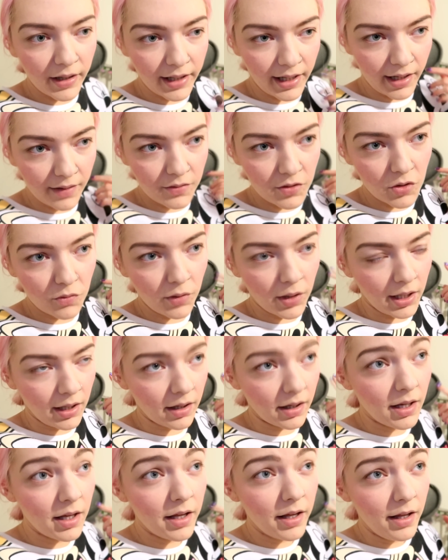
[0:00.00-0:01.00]
Like I have to
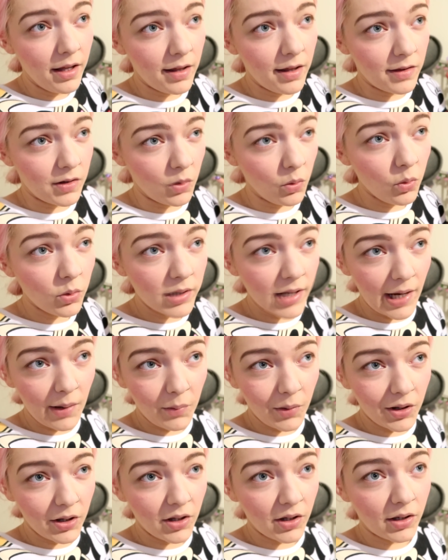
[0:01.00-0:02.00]
ring the old
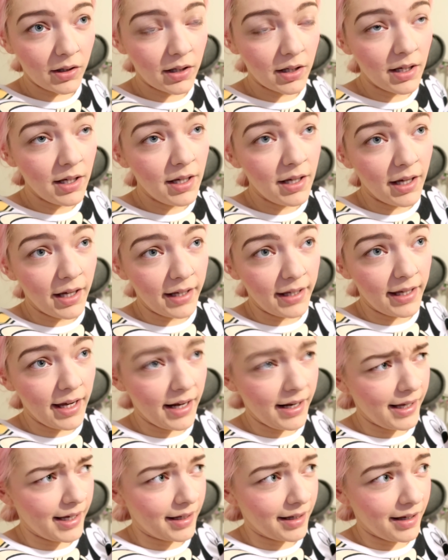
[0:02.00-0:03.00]
network and
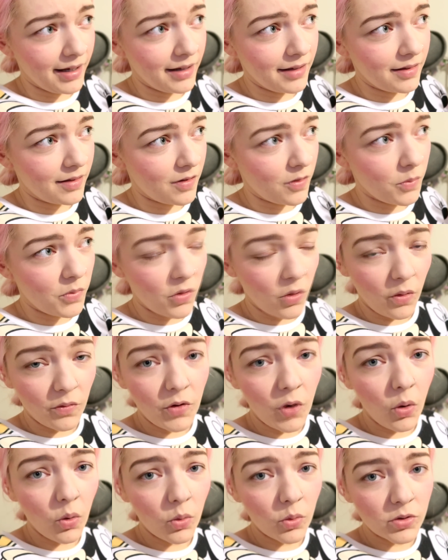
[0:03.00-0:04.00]
get like some sort
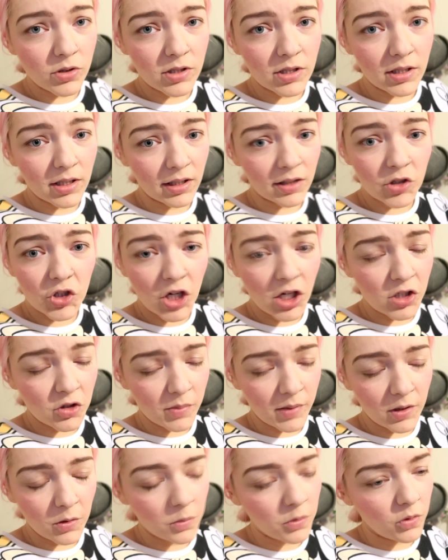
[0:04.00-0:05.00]
of code to change
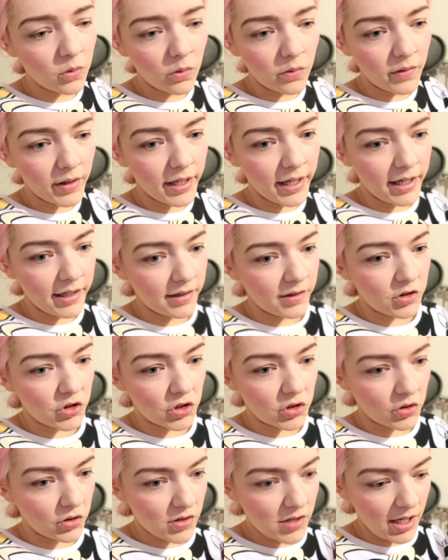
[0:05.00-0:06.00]
my number over, and it's
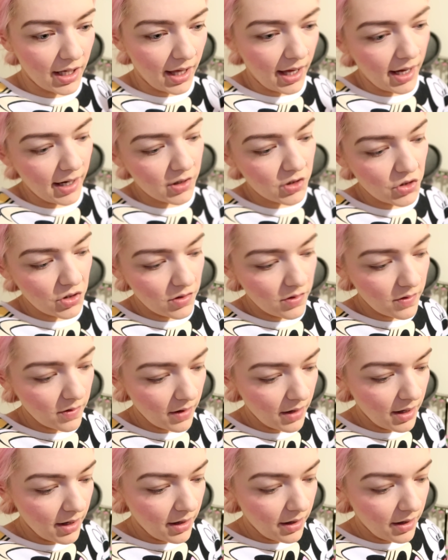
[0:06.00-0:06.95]
just going to take ages.